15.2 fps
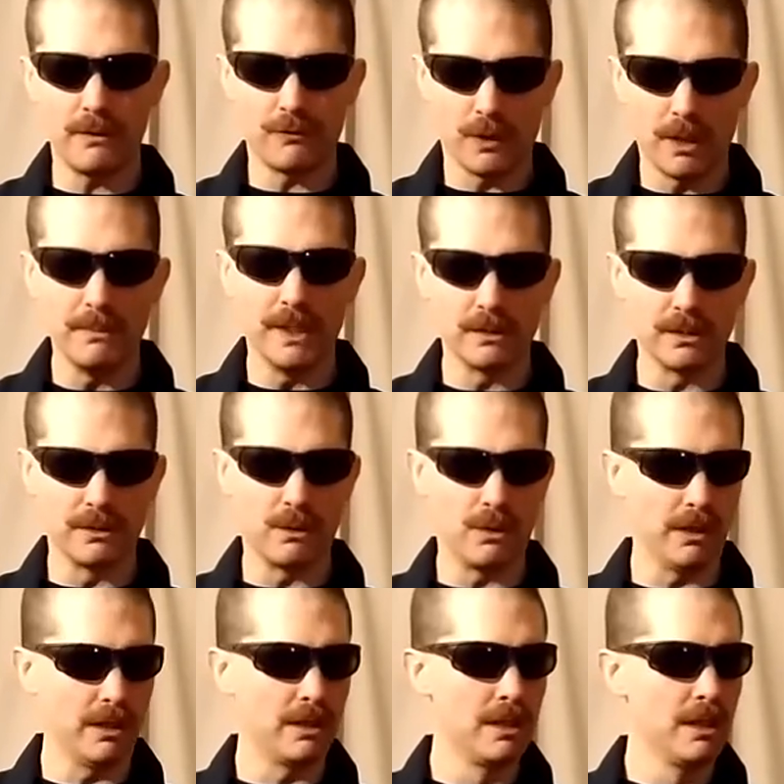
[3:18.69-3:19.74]
from
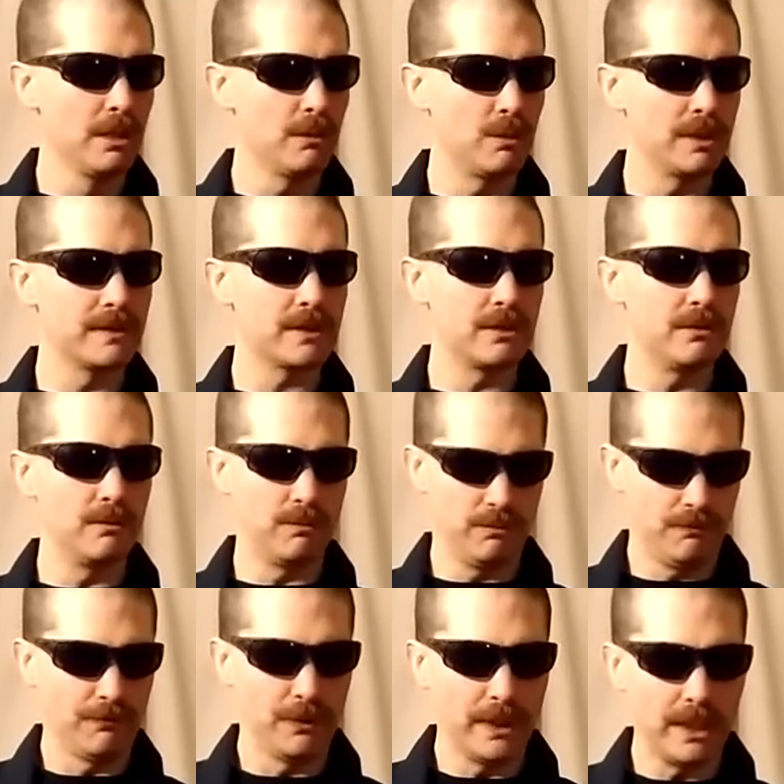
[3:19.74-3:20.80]
Illinois, was to
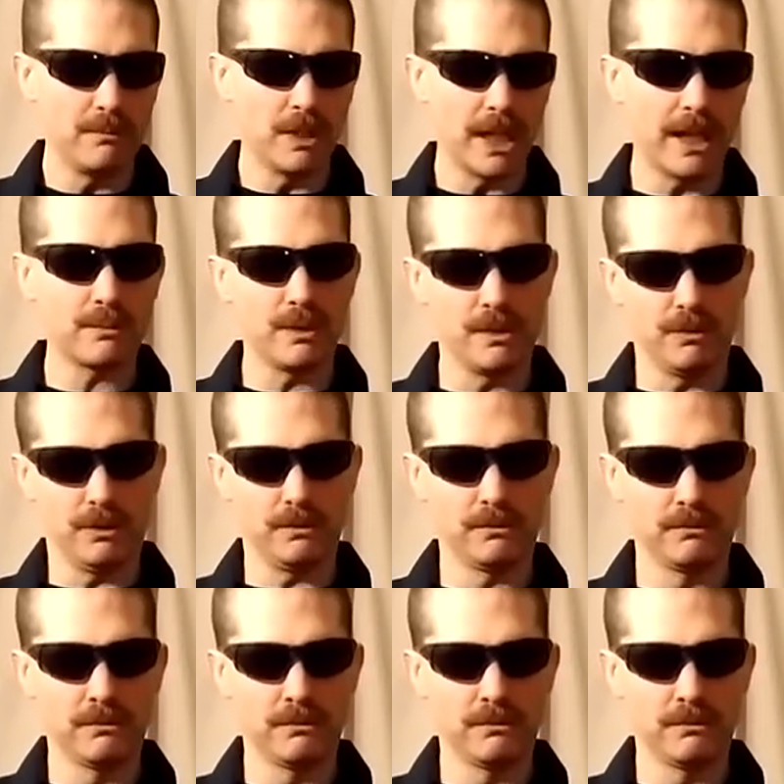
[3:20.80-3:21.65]
free black people.